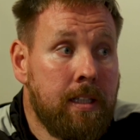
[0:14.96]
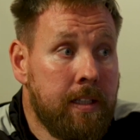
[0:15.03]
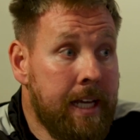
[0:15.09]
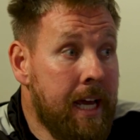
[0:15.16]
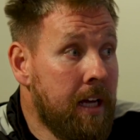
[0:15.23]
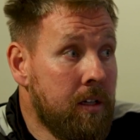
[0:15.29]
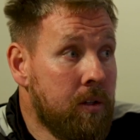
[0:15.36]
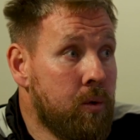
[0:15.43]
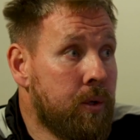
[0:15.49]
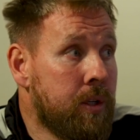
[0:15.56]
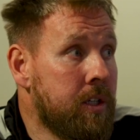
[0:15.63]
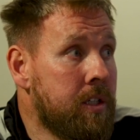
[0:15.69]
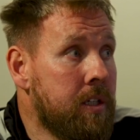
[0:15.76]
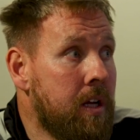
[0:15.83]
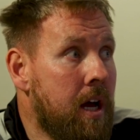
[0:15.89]
Yeah, all
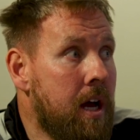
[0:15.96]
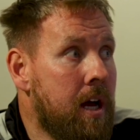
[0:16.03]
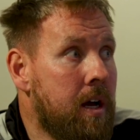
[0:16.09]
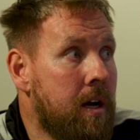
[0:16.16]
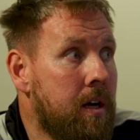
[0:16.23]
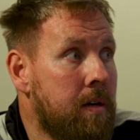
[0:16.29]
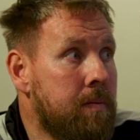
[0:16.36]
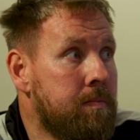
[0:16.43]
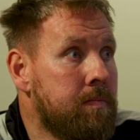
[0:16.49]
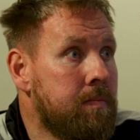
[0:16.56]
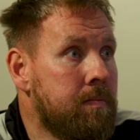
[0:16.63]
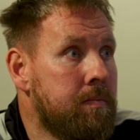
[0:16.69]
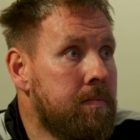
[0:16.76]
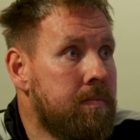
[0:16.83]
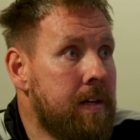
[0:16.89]
good.
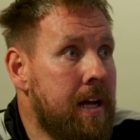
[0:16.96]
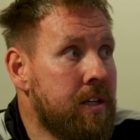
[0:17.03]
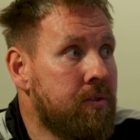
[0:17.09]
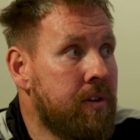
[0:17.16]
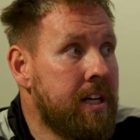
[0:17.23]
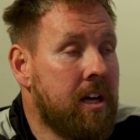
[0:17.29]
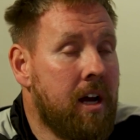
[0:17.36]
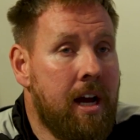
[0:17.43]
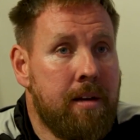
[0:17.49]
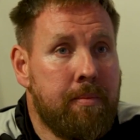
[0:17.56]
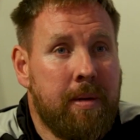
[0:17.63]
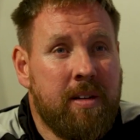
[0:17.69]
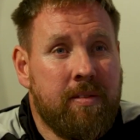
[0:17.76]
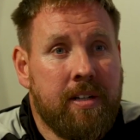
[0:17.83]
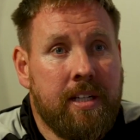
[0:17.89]
It's really kind,
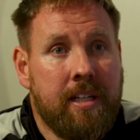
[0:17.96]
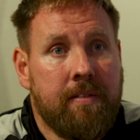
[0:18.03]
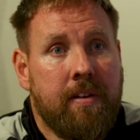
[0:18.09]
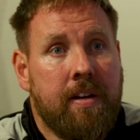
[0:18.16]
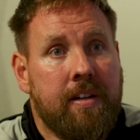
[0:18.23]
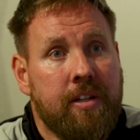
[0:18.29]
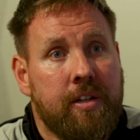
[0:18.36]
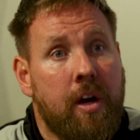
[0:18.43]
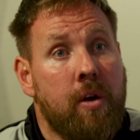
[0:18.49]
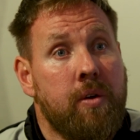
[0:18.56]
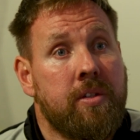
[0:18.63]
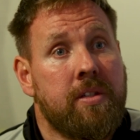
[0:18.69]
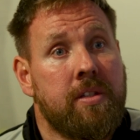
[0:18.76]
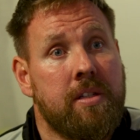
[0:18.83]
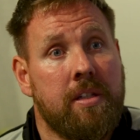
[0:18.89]
Billericay, very good
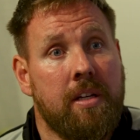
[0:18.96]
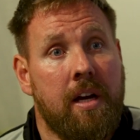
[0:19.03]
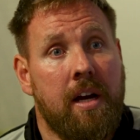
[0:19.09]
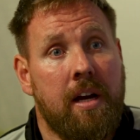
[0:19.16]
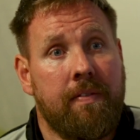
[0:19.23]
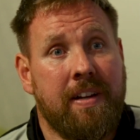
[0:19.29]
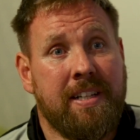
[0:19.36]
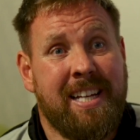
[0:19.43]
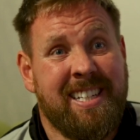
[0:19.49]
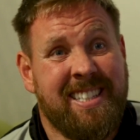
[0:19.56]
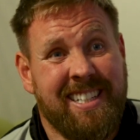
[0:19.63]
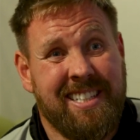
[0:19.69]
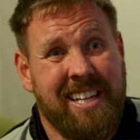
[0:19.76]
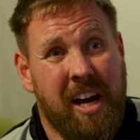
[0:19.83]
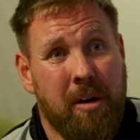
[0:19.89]
hosts,
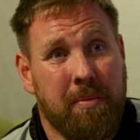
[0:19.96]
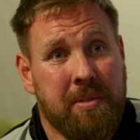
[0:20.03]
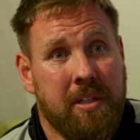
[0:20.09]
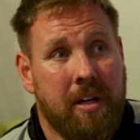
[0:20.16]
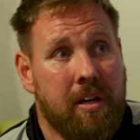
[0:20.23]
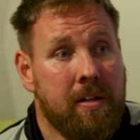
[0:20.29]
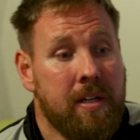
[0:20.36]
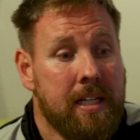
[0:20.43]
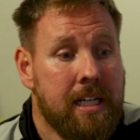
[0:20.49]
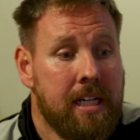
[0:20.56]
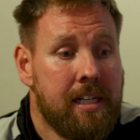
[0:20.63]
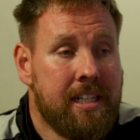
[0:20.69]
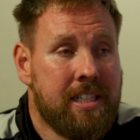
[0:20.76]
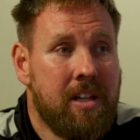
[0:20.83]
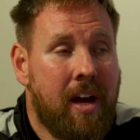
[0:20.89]
fantastic setup, so
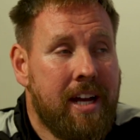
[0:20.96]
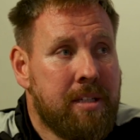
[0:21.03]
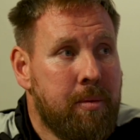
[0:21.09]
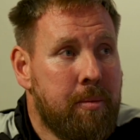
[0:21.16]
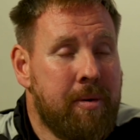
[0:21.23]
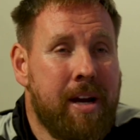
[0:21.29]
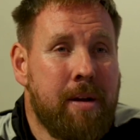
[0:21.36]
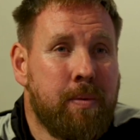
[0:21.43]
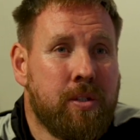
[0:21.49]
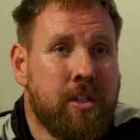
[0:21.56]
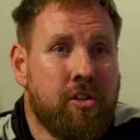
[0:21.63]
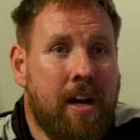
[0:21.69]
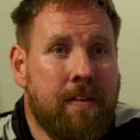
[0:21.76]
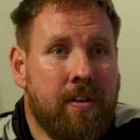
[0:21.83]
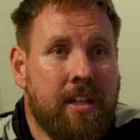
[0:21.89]
it's nice when we're able to
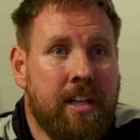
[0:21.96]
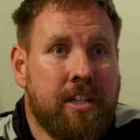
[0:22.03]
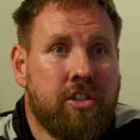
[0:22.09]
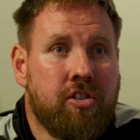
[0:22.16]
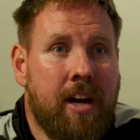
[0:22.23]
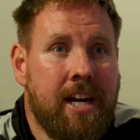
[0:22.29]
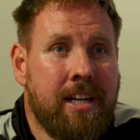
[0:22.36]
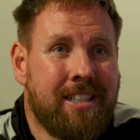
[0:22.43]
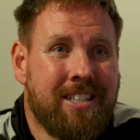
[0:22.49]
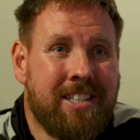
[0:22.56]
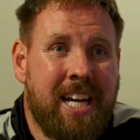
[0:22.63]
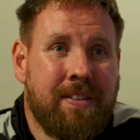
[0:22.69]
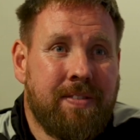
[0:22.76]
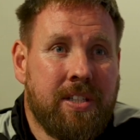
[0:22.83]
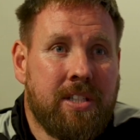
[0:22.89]
travel and then train, it
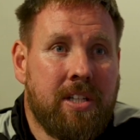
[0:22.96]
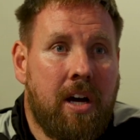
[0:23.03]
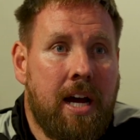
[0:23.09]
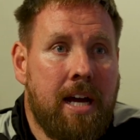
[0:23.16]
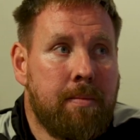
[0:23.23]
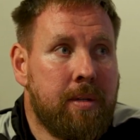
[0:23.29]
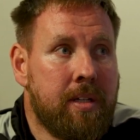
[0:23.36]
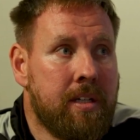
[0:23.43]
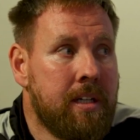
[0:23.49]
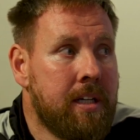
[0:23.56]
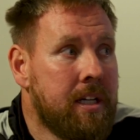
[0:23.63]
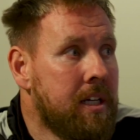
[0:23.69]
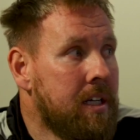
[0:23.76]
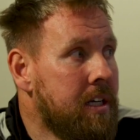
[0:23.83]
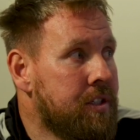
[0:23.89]
saves us time and
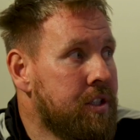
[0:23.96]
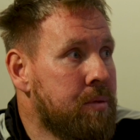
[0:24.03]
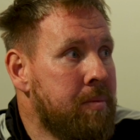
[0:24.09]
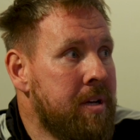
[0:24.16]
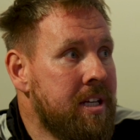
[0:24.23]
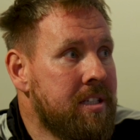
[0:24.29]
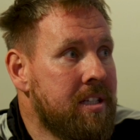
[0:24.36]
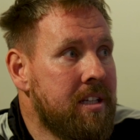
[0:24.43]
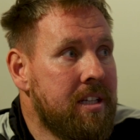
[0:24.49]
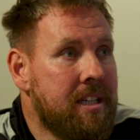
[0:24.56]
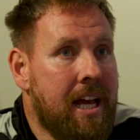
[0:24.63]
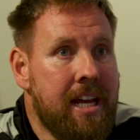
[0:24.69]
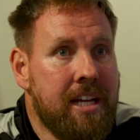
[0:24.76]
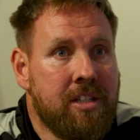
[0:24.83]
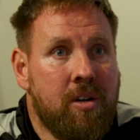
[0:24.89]
just means that the
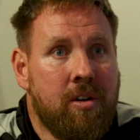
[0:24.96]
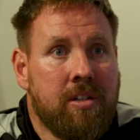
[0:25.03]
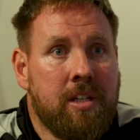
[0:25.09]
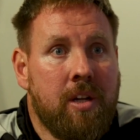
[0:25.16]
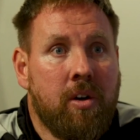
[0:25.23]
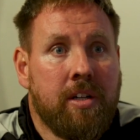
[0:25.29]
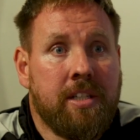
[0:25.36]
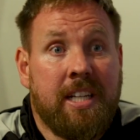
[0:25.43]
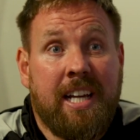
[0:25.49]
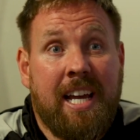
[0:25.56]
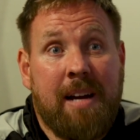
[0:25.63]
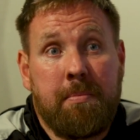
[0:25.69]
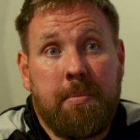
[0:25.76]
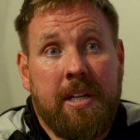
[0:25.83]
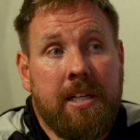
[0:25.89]
day's not as long as it
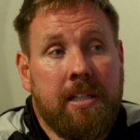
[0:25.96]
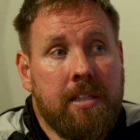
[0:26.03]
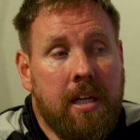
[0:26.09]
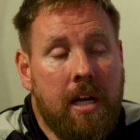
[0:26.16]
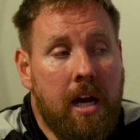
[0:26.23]
can be.